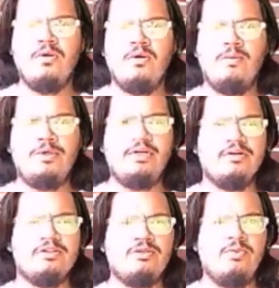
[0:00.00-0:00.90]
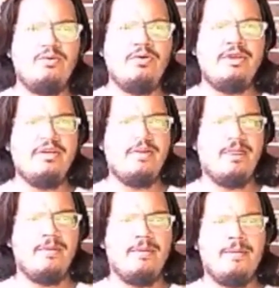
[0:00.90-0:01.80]
we hear a story
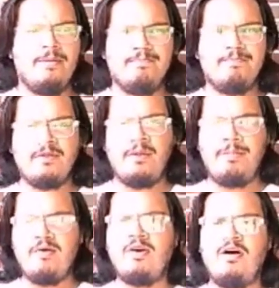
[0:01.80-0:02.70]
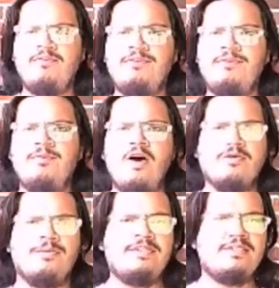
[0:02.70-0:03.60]
about Coffin Rock.
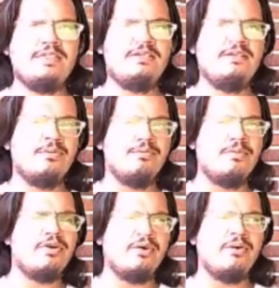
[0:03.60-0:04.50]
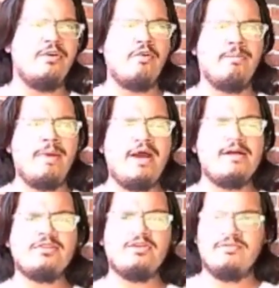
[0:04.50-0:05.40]
We see the murder or the
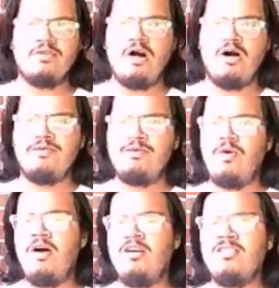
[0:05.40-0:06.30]
massacre of Coffin Rock